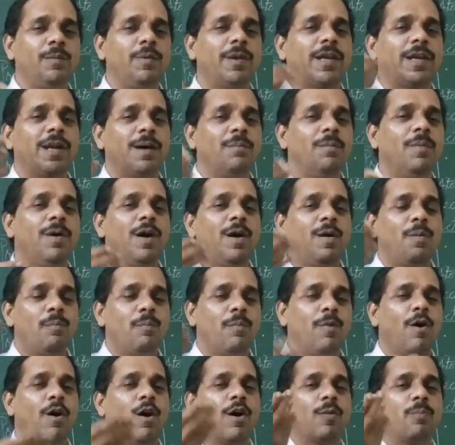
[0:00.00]
become
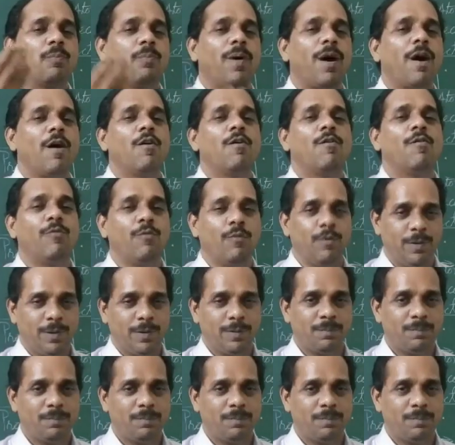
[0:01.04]
more powerful.